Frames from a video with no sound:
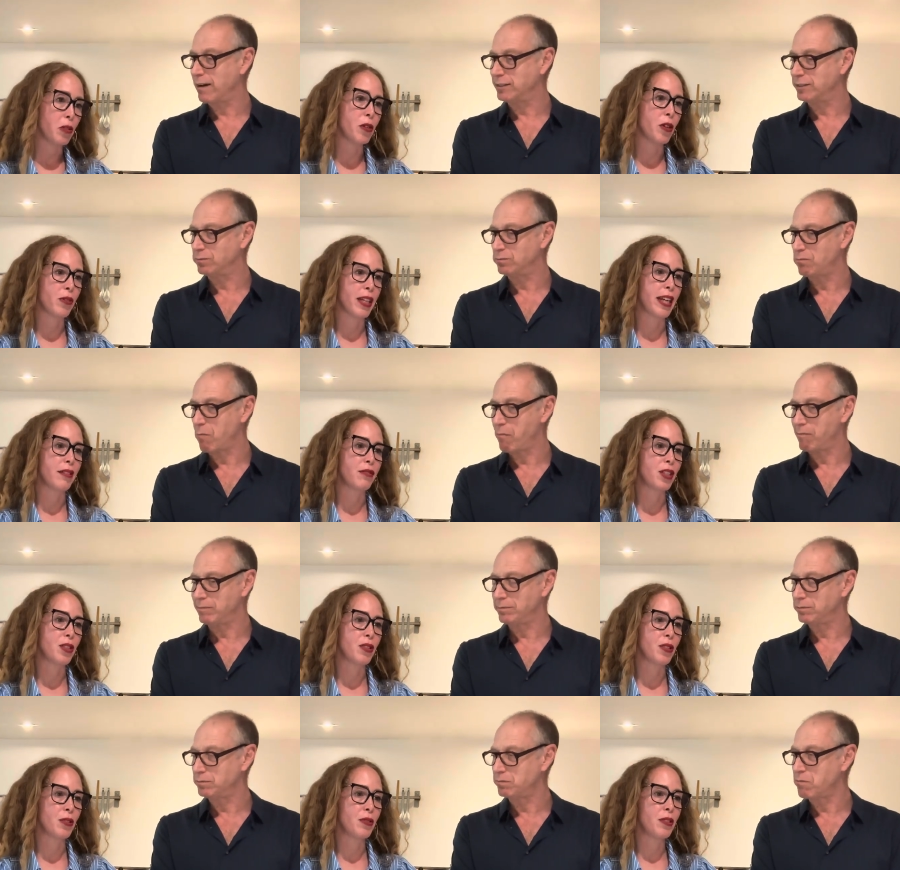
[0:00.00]
Speaker 1: you don't have to
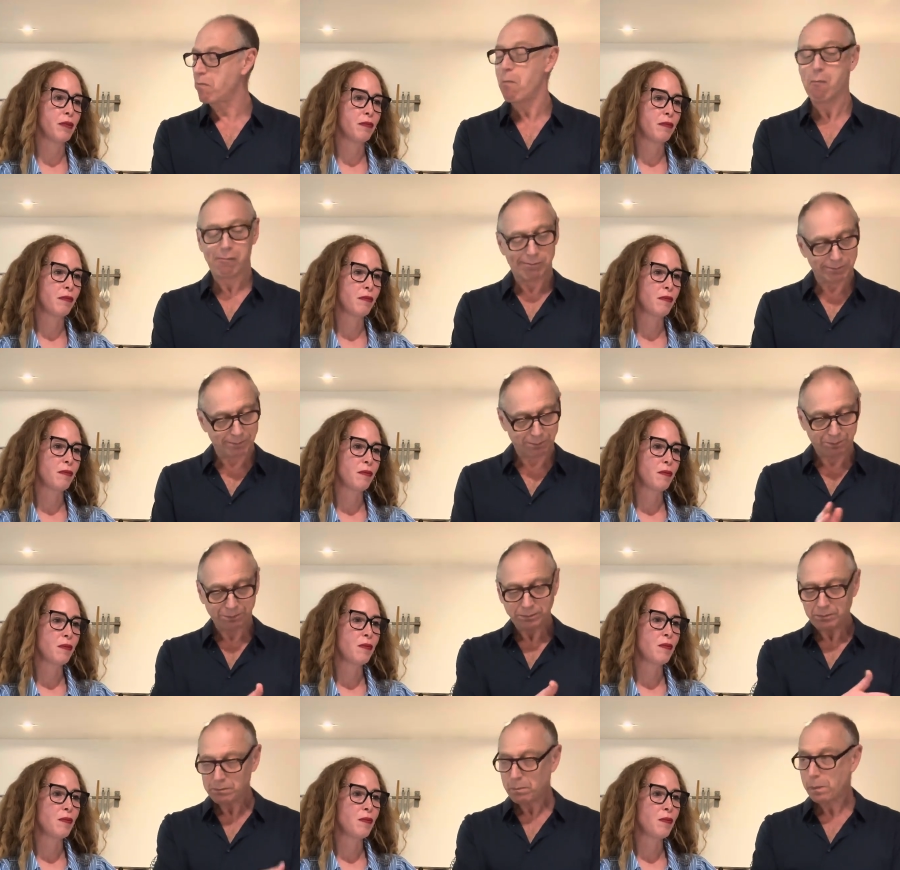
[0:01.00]
do.
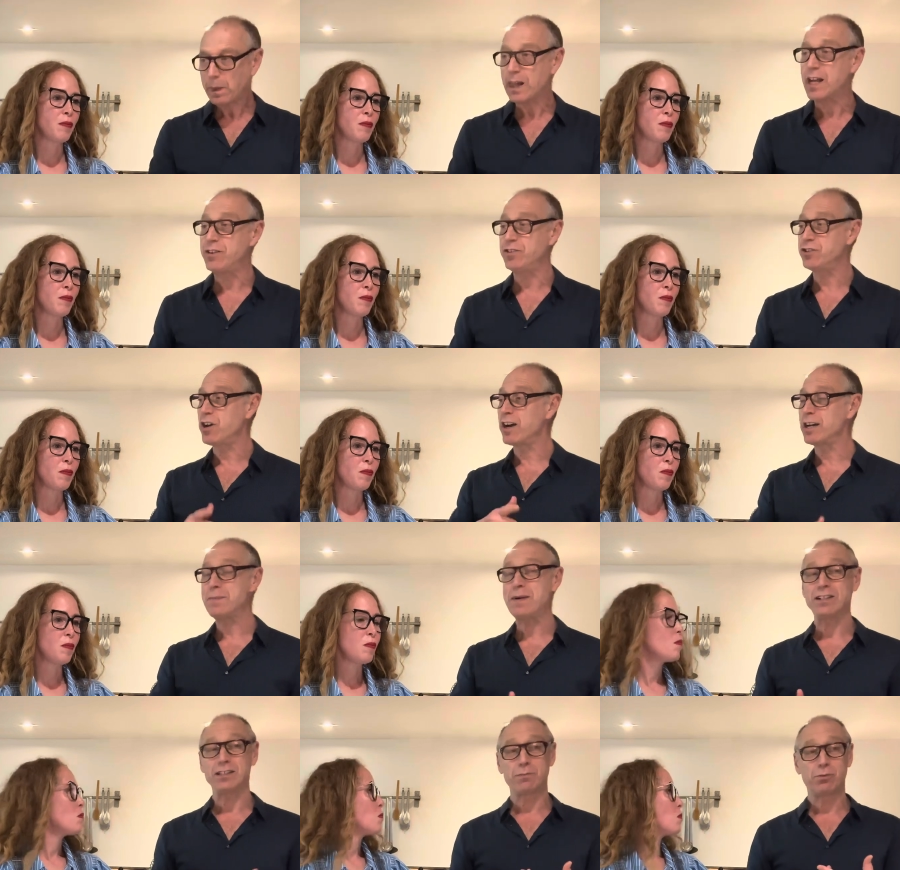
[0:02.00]
Speaker 2: And you talk about in the